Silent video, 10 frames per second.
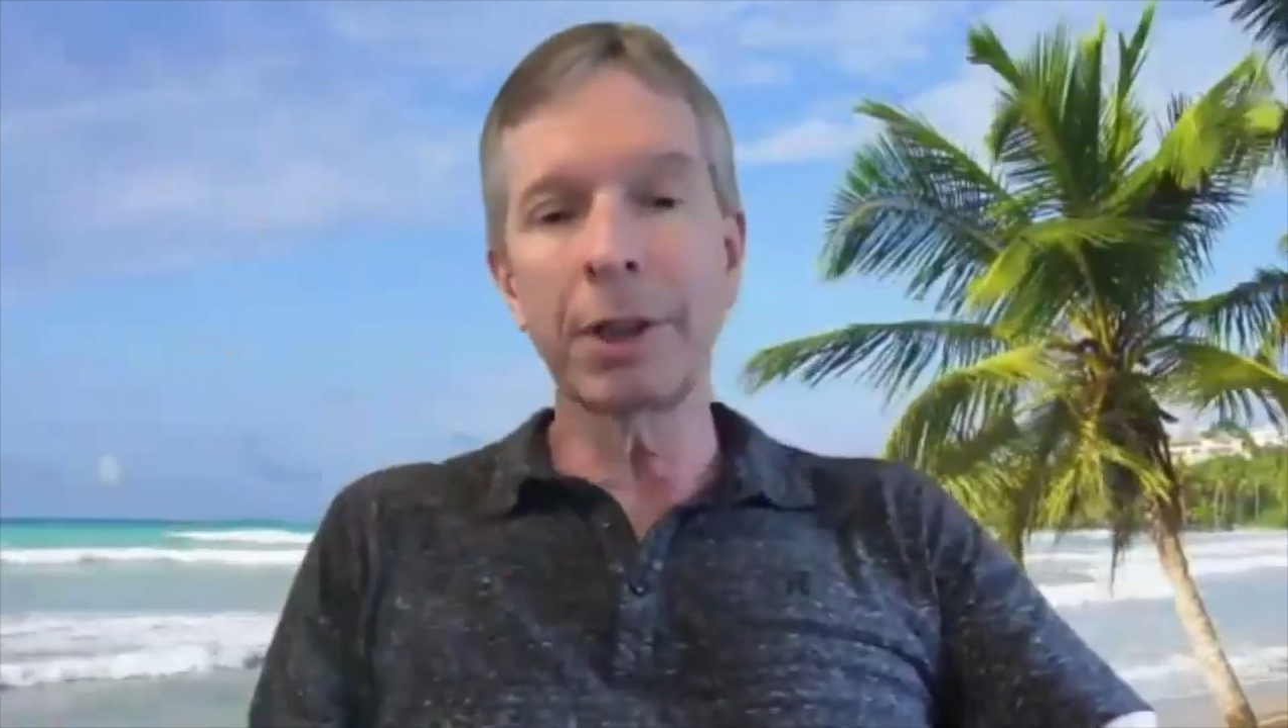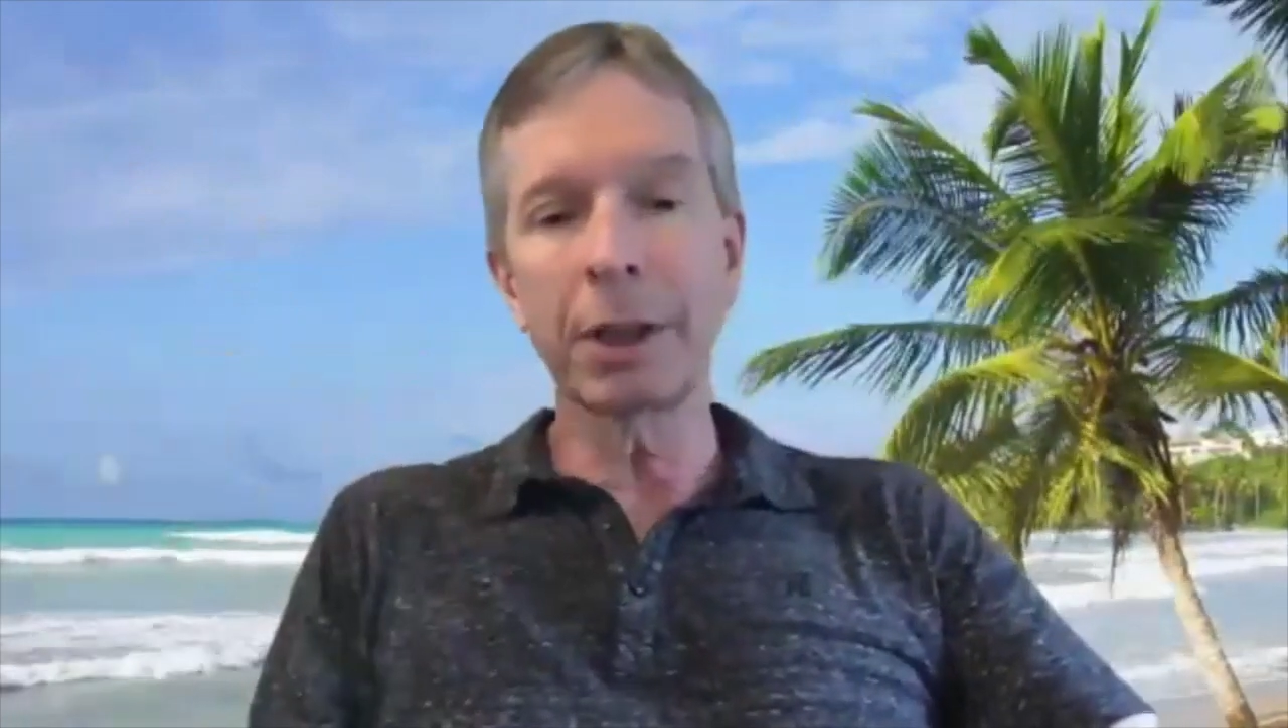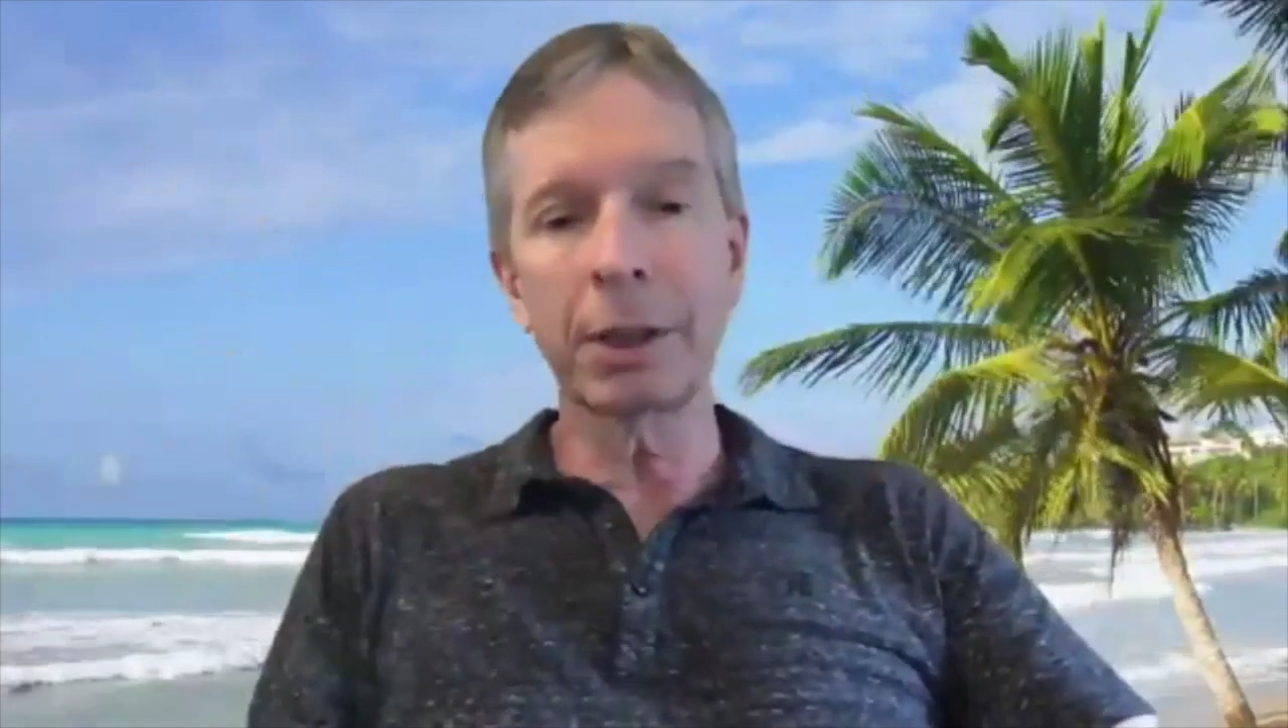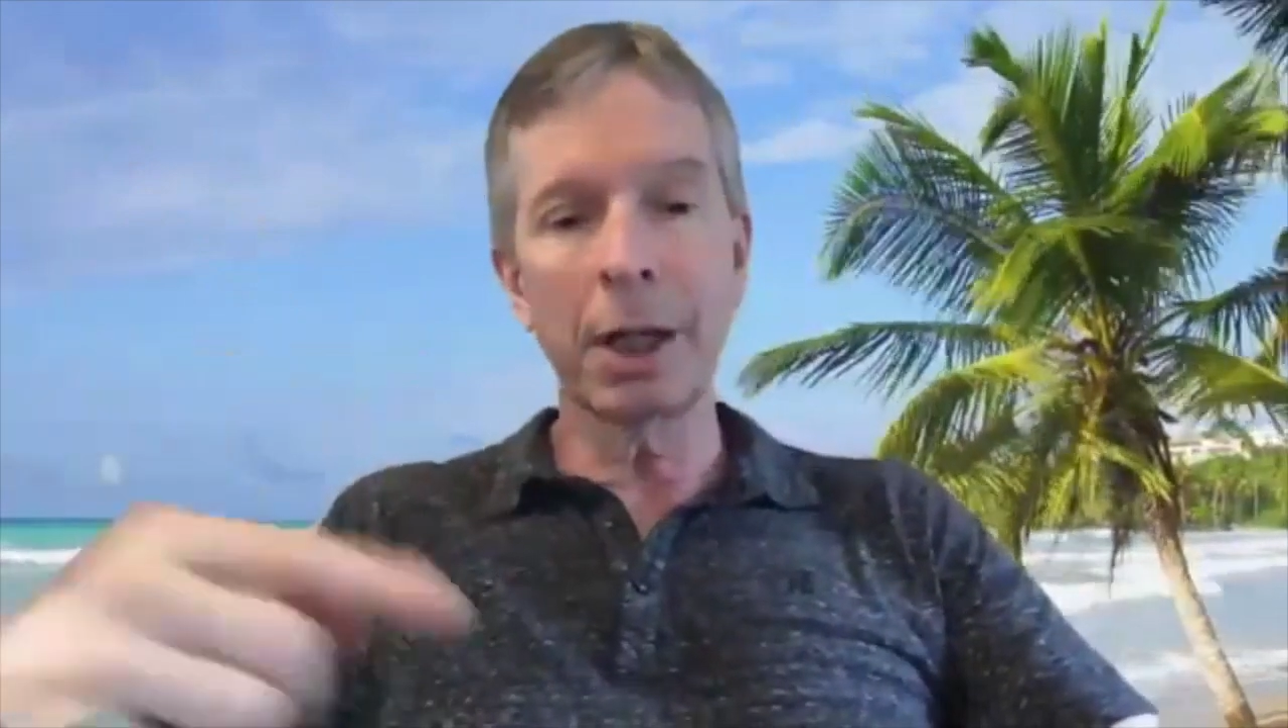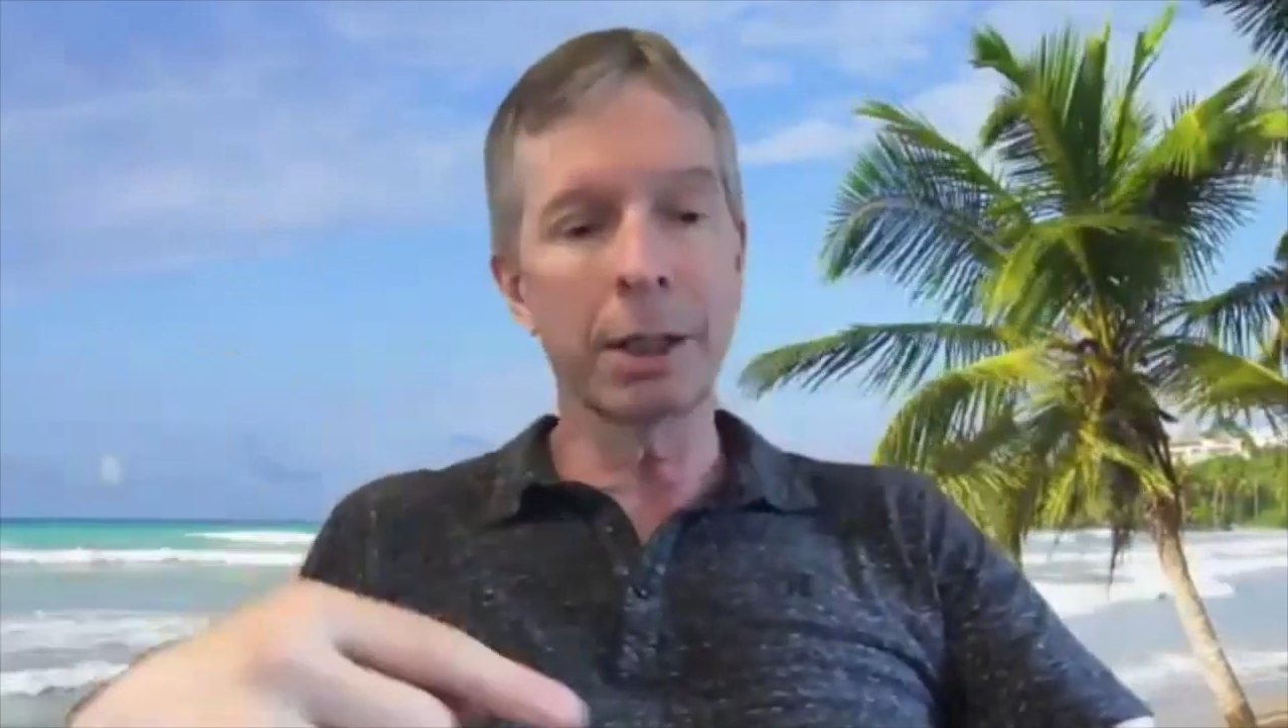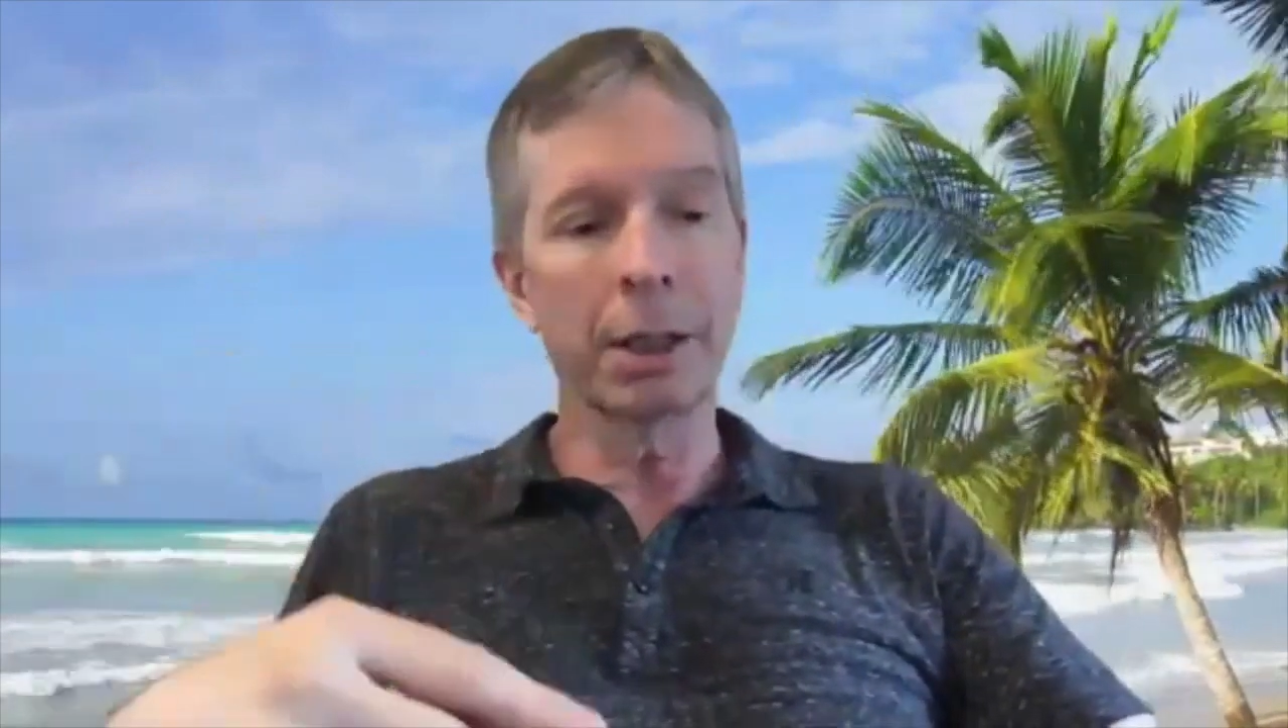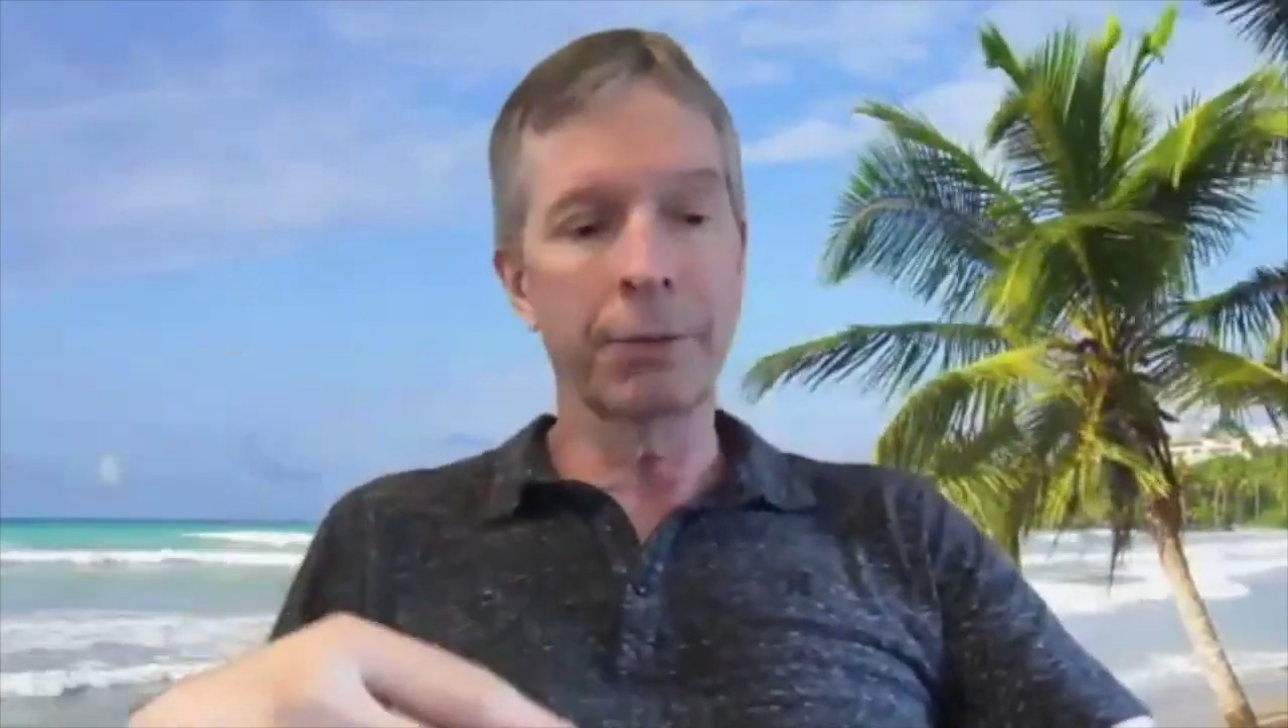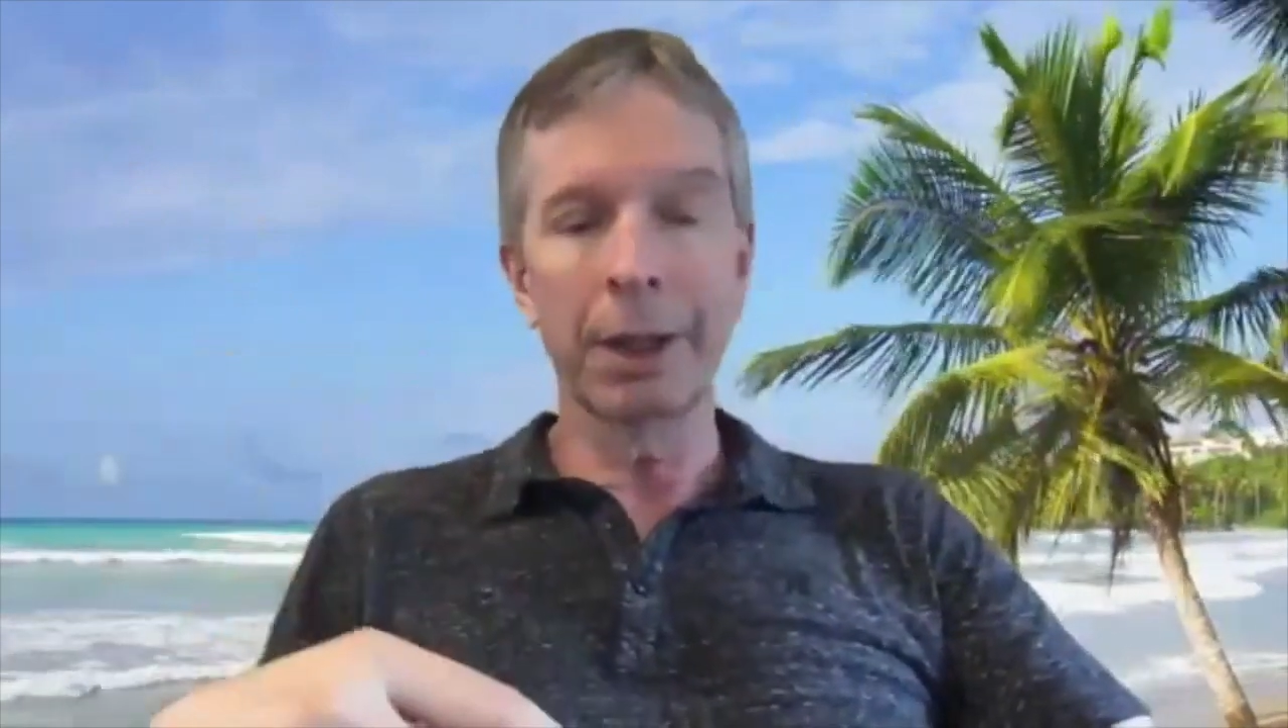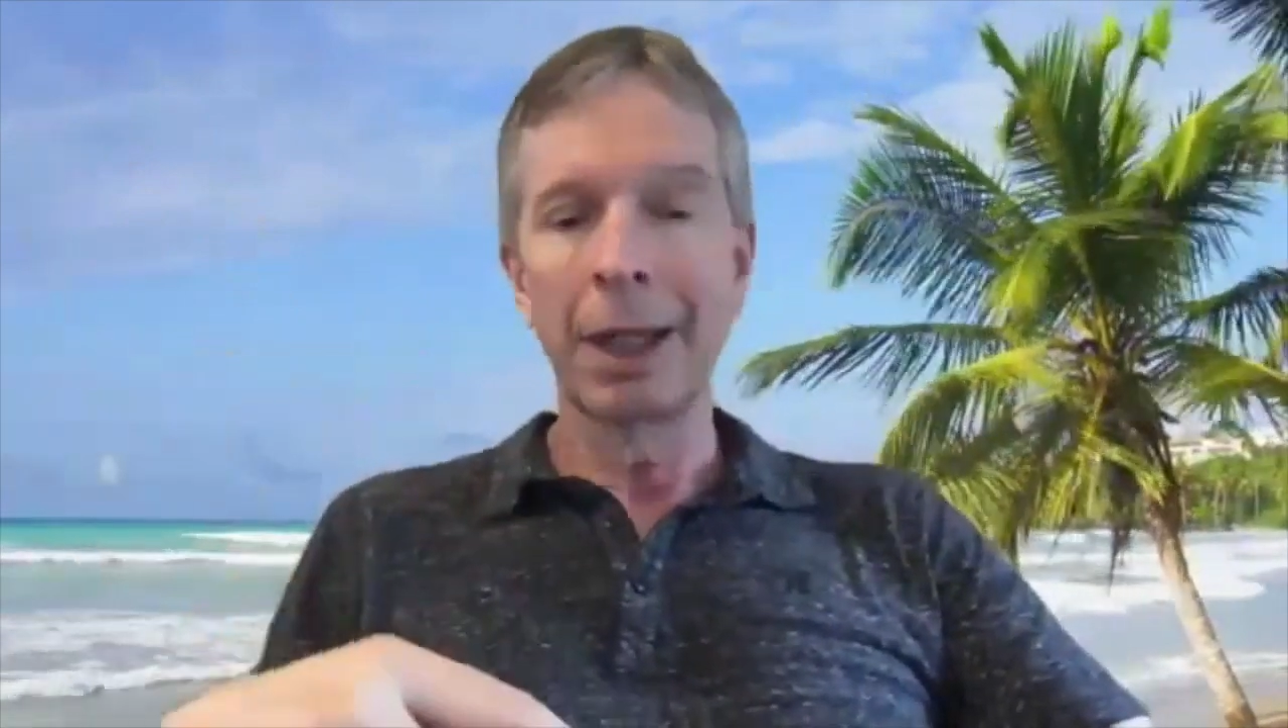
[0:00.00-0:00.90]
non-living